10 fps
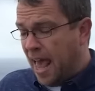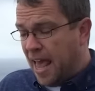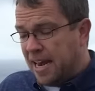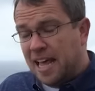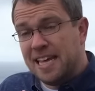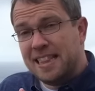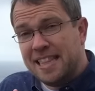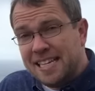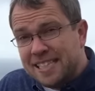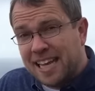And
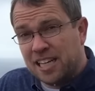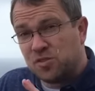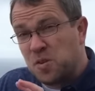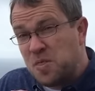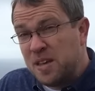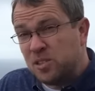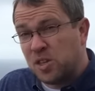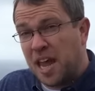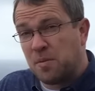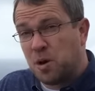in this case, for
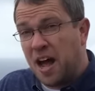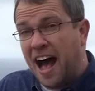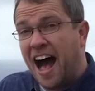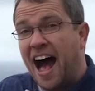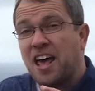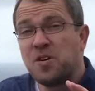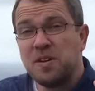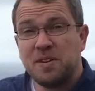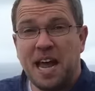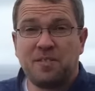this camera, I
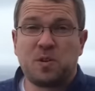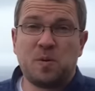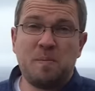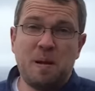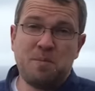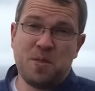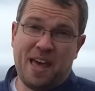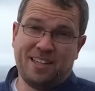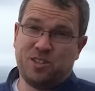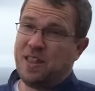don't even have to
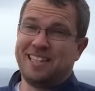remember that.